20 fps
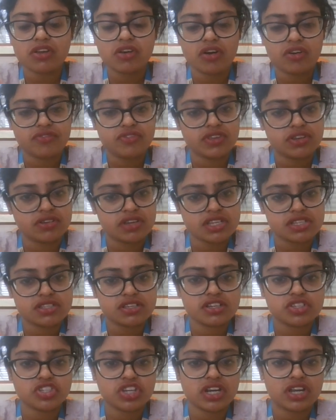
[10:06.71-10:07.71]
of the
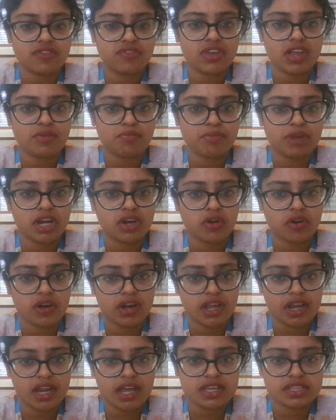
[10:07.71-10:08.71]
research and development
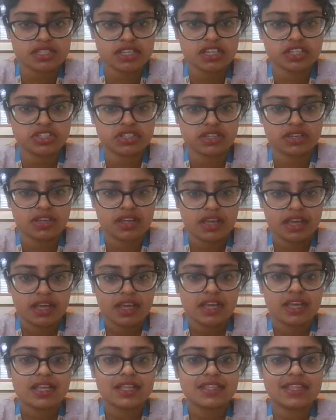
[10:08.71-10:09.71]
organization,
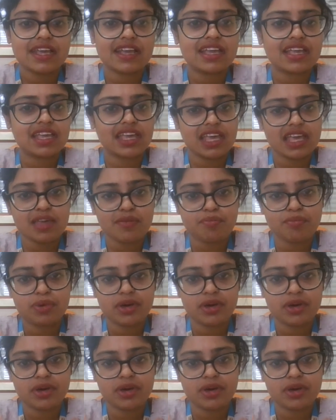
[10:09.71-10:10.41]
they keep